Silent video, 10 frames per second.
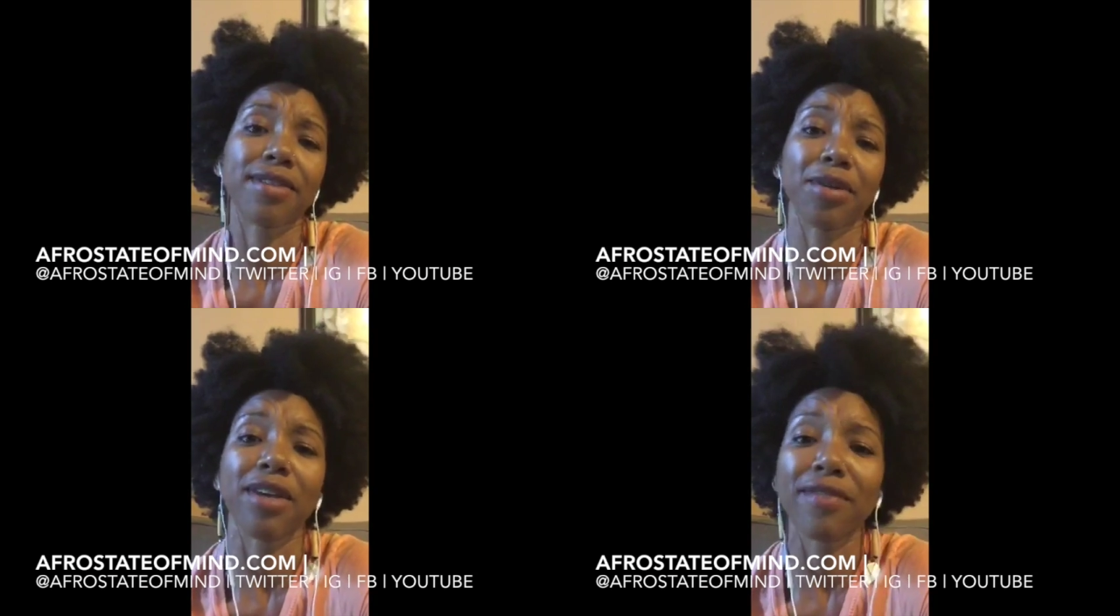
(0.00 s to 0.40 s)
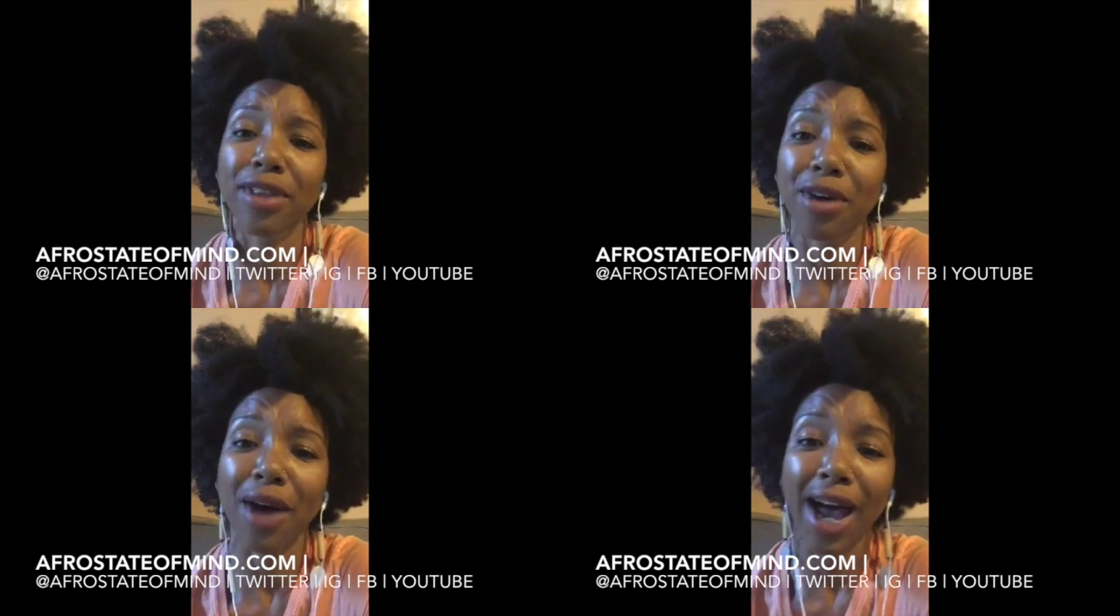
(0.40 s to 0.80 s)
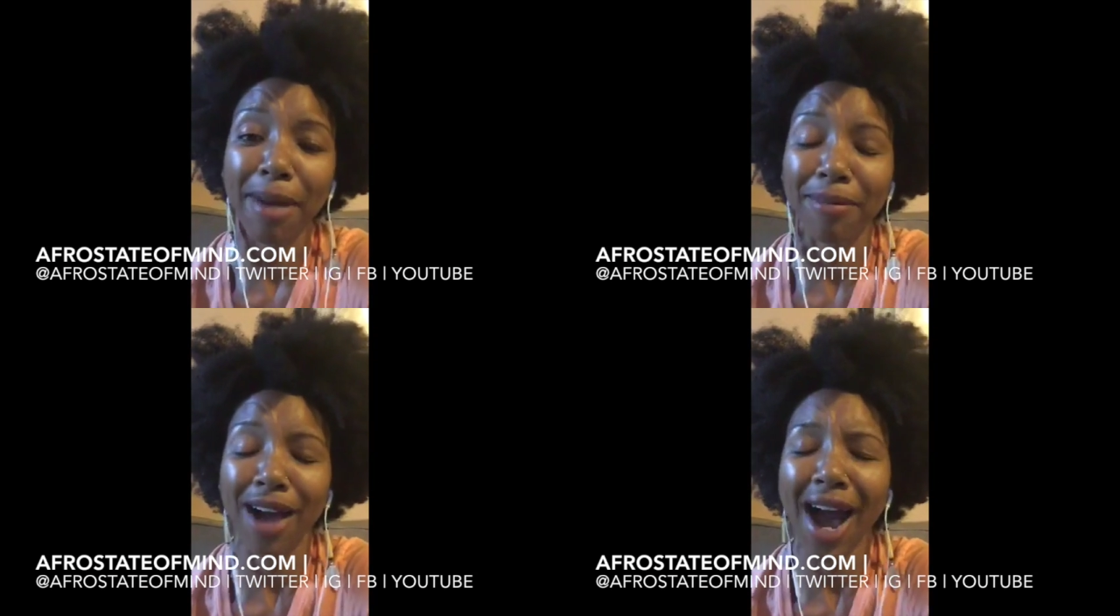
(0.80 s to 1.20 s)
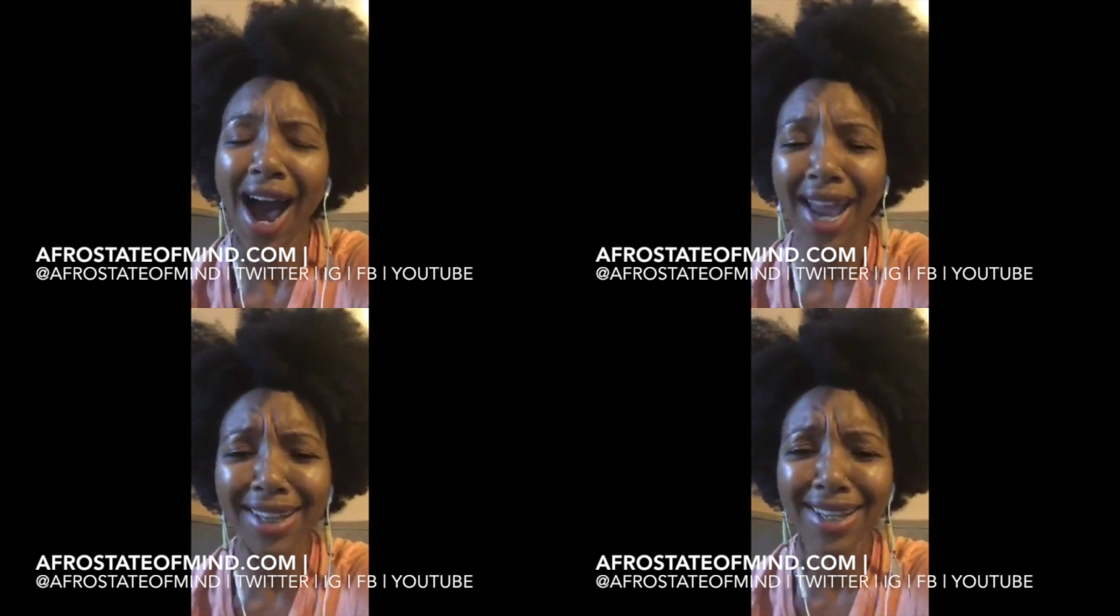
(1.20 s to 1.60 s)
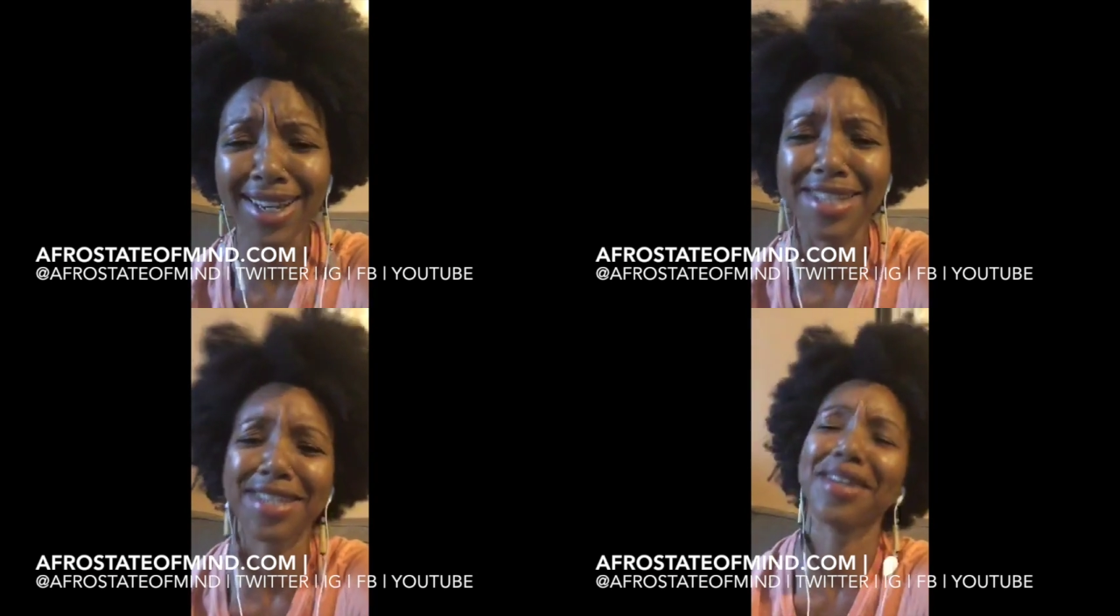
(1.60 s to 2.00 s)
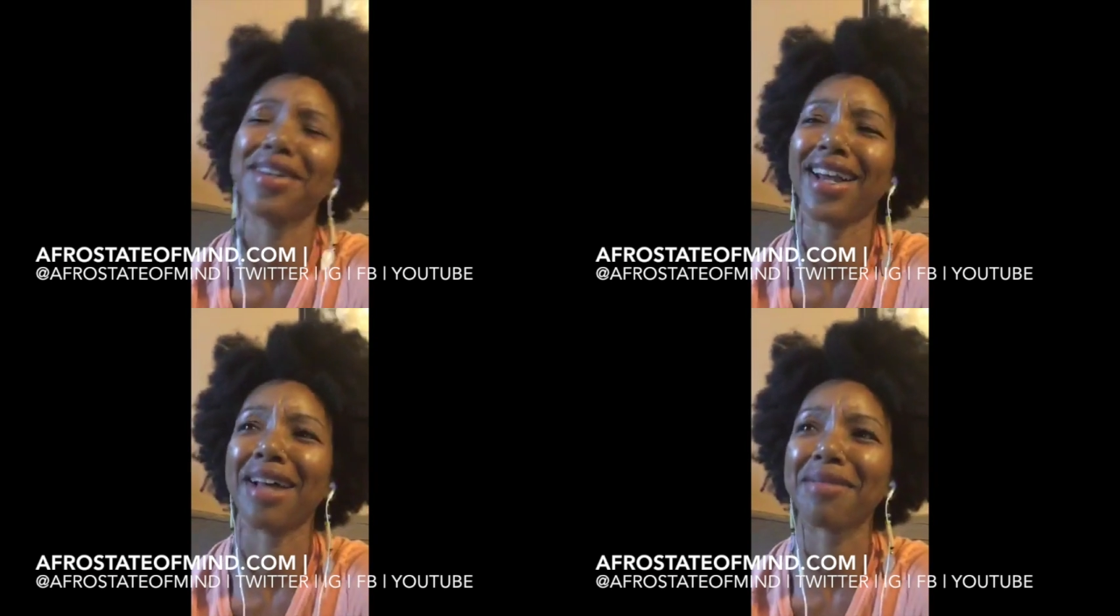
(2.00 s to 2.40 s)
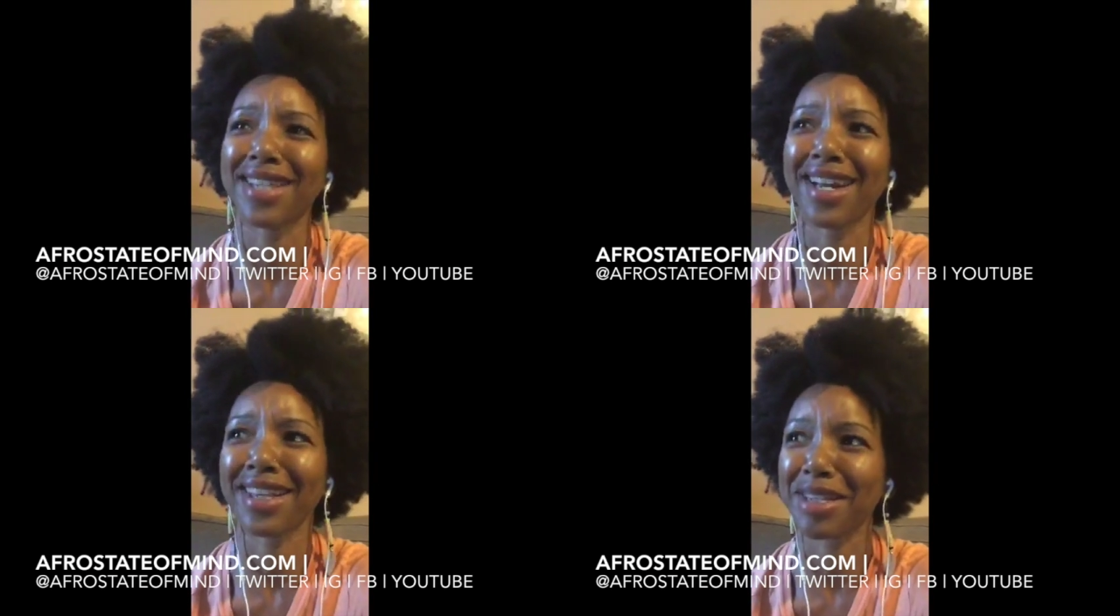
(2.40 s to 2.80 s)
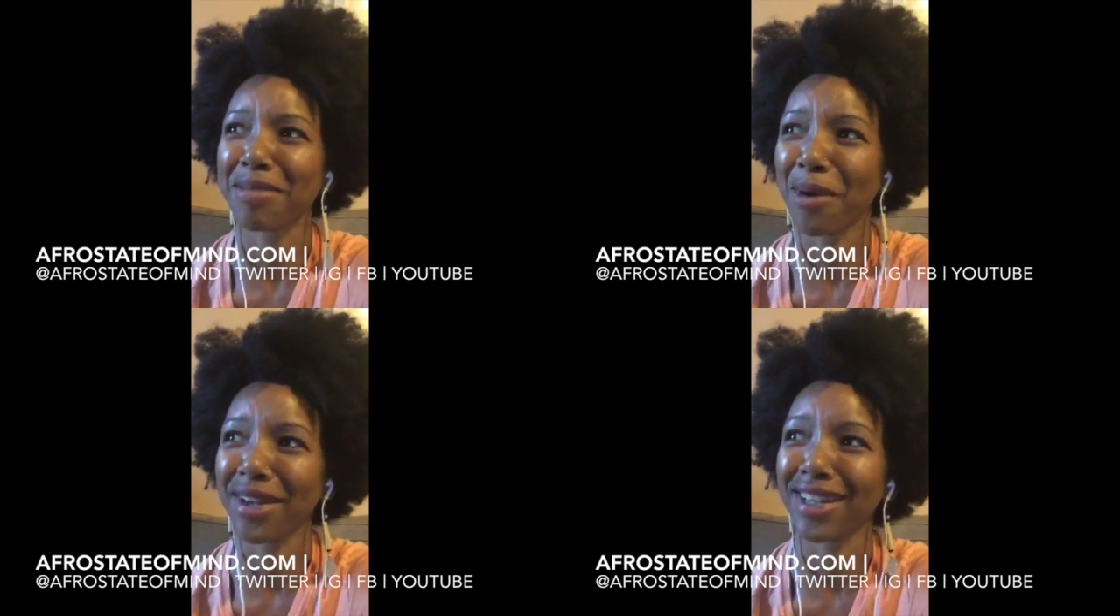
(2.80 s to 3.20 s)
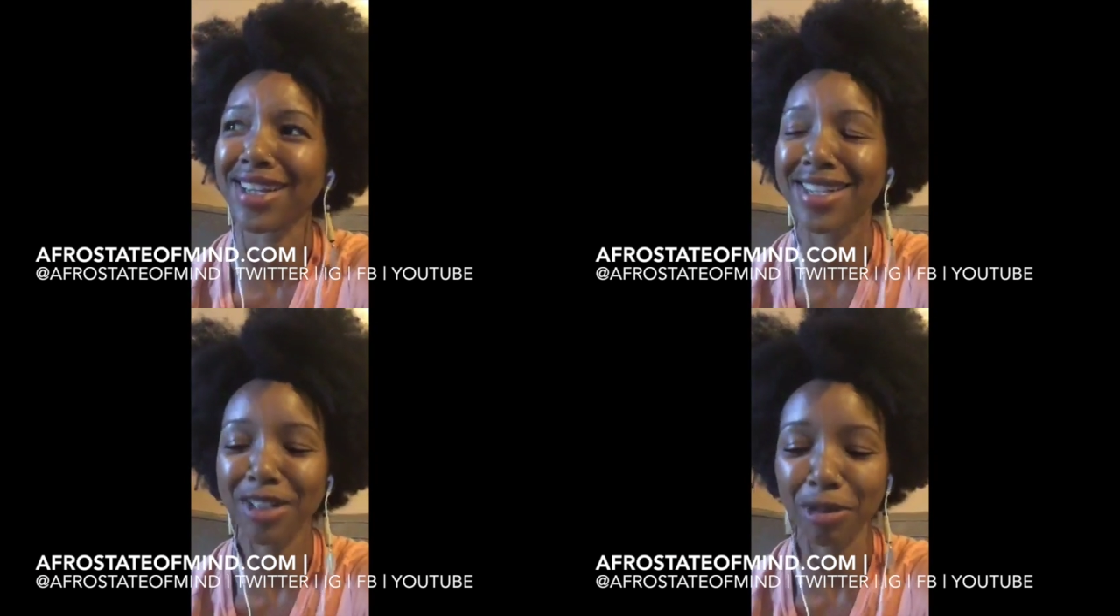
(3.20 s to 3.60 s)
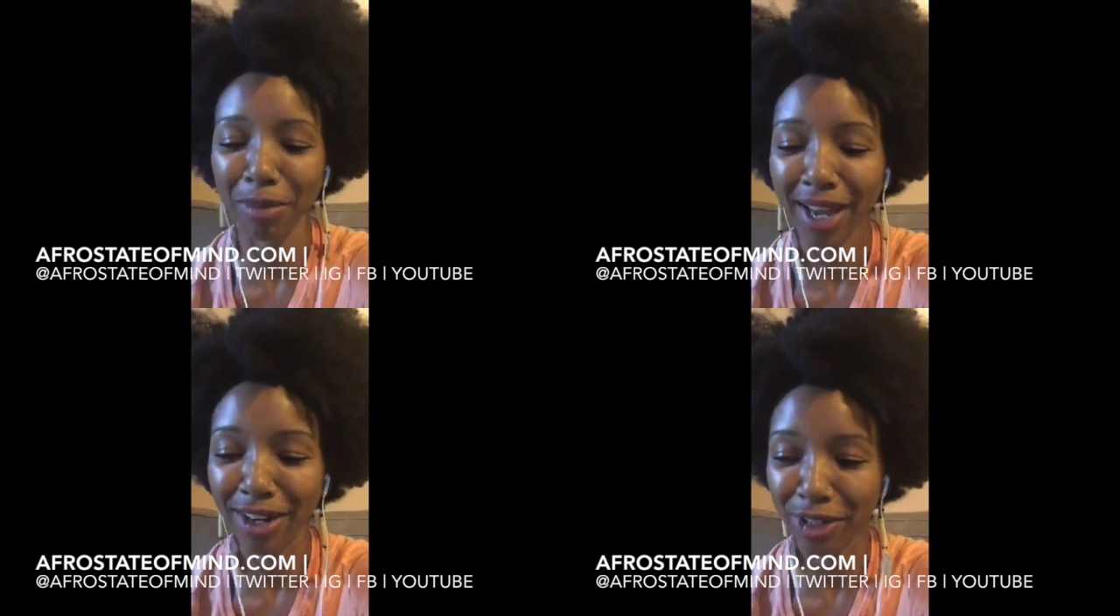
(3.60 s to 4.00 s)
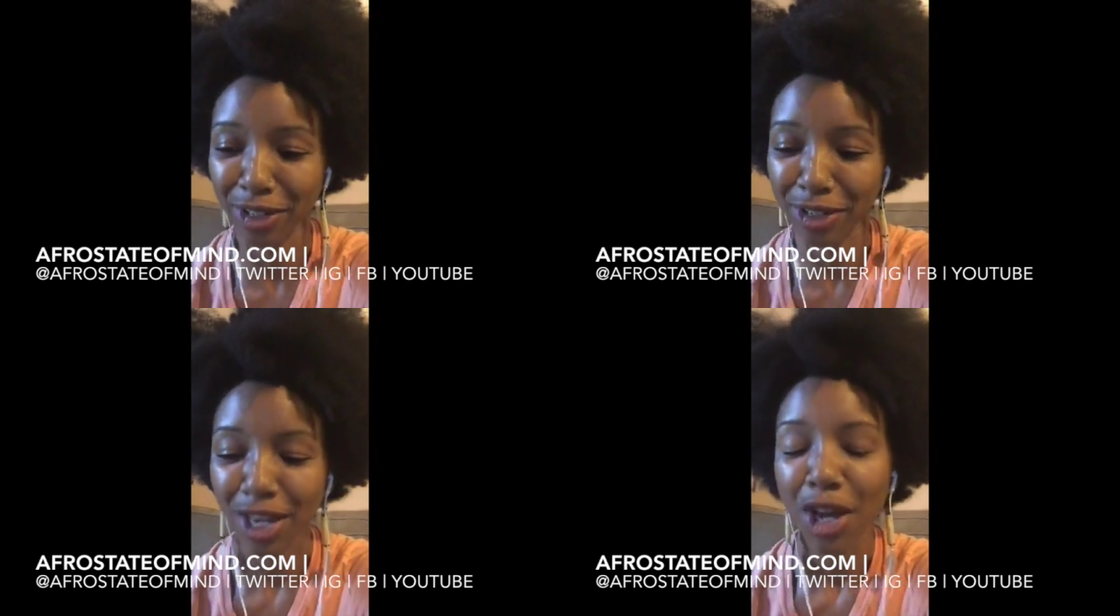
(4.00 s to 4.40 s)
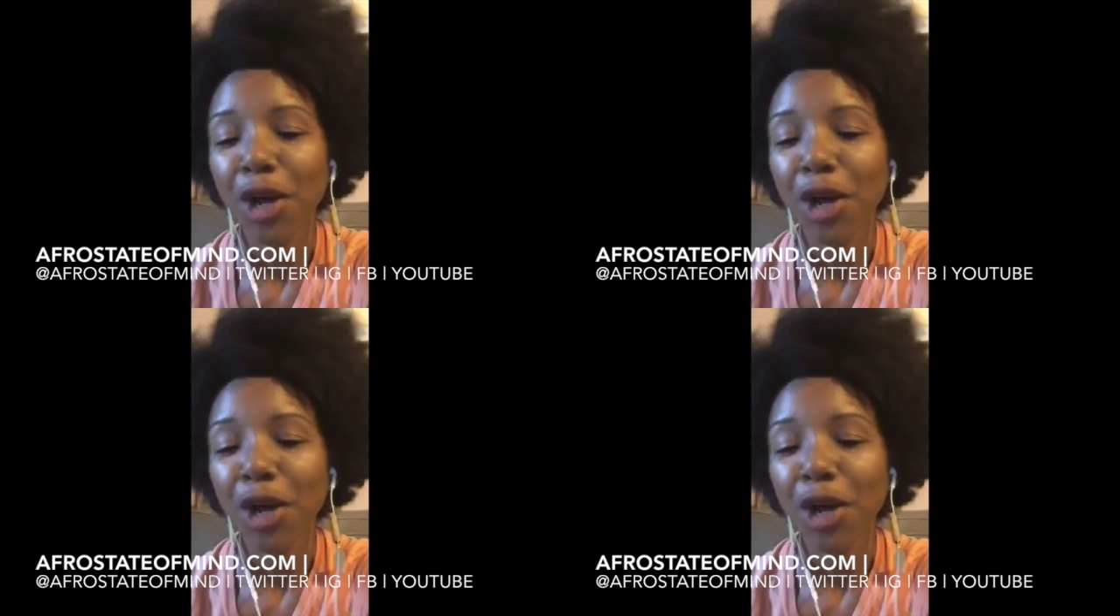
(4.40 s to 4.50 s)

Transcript: So even though I'm highly concerned and upset at this point that these little black girls,